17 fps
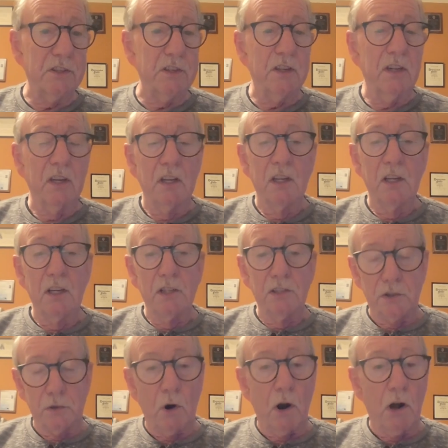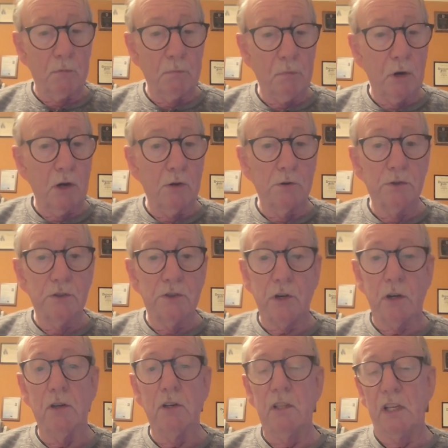to strong
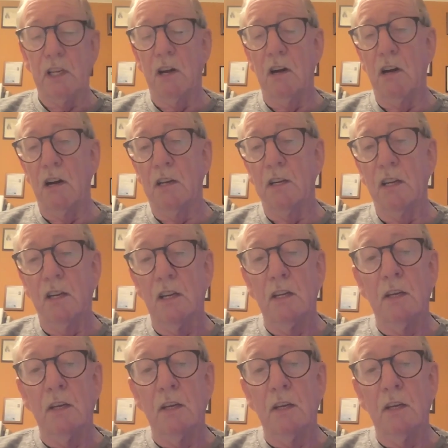bones early on.